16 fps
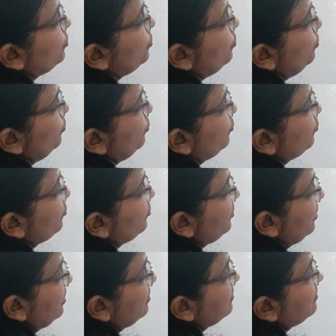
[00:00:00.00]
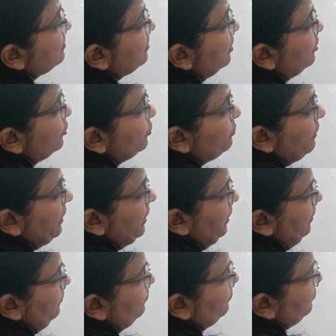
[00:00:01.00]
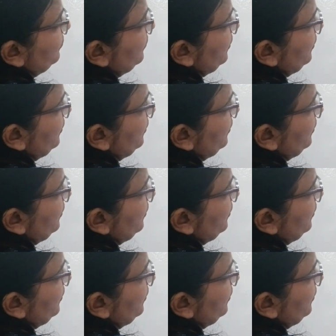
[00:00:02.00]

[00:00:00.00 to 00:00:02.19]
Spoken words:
2 sixes are 12.